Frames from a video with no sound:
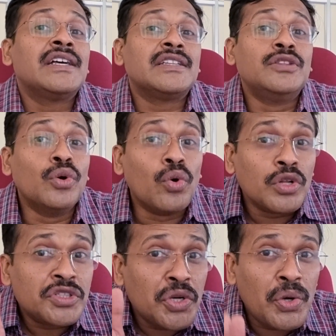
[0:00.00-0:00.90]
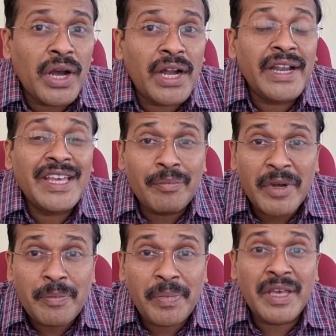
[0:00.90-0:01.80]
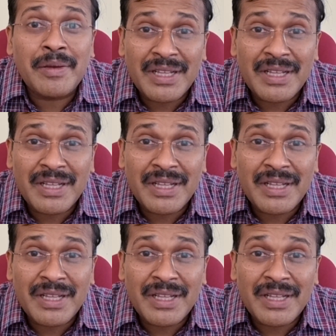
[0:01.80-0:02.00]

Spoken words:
those who had MNP,